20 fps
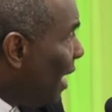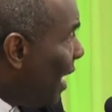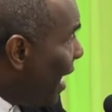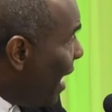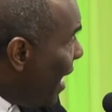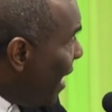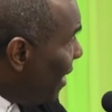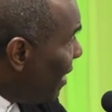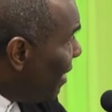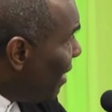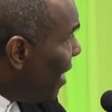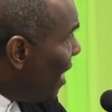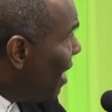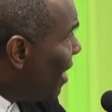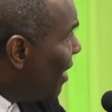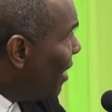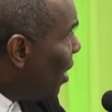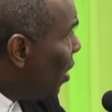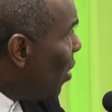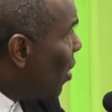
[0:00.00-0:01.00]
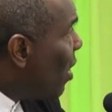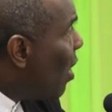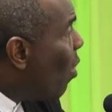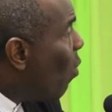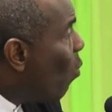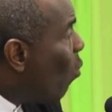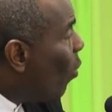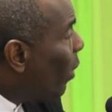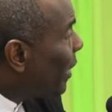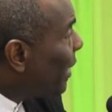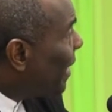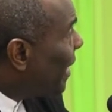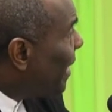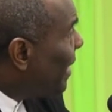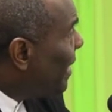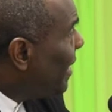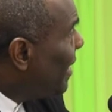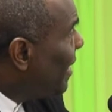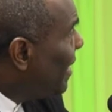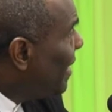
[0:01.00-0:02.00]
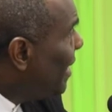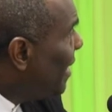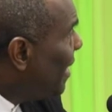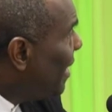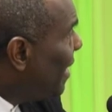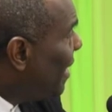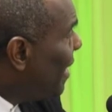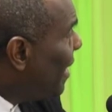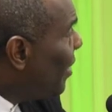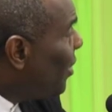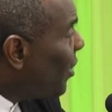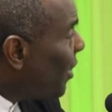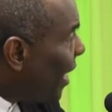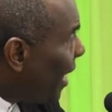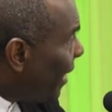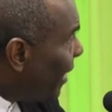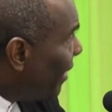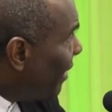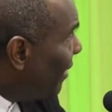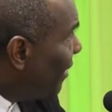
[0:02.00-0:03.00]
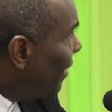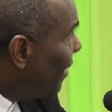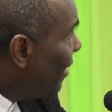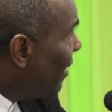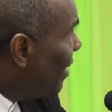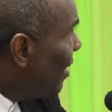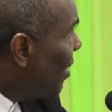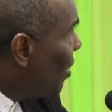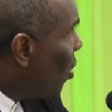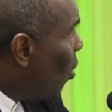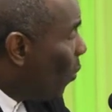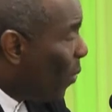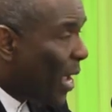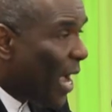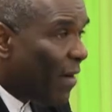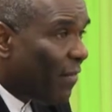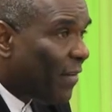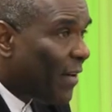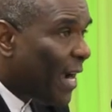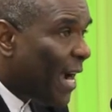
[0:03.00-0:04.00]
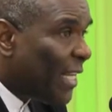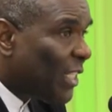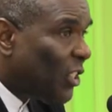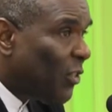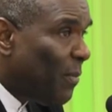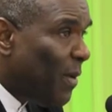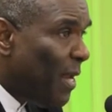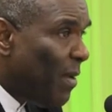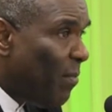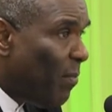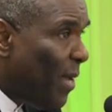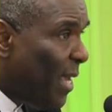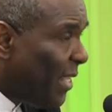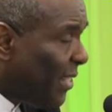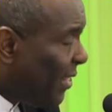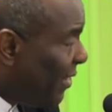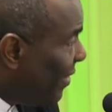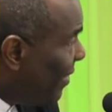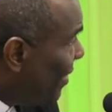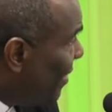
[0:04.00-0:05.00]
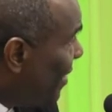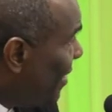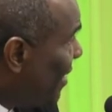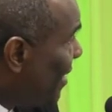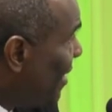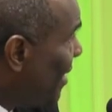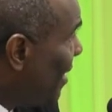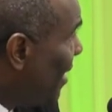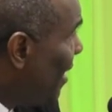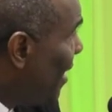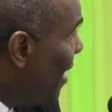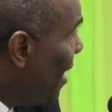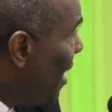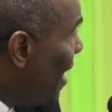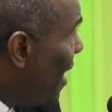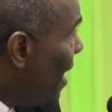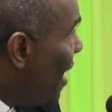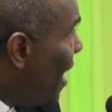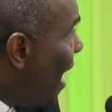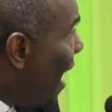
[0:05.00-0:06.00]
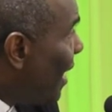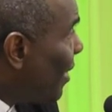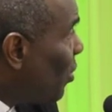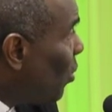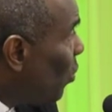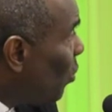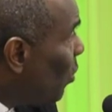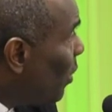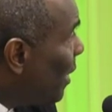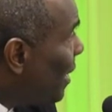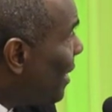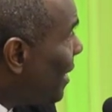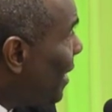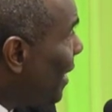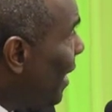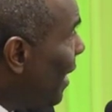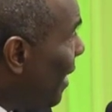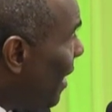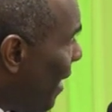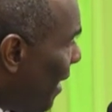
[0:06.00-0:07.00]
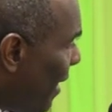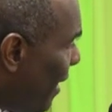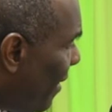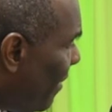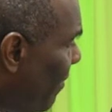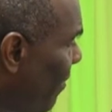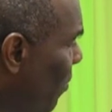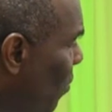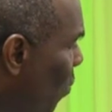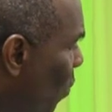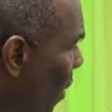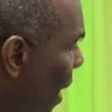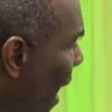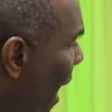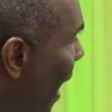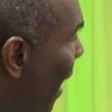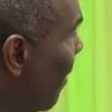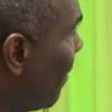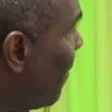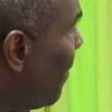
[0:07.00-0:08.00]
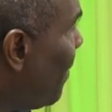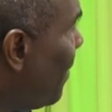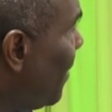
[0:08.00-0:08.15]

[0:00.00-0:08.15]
In the watershed, we have catchment basins. As you would see there, we have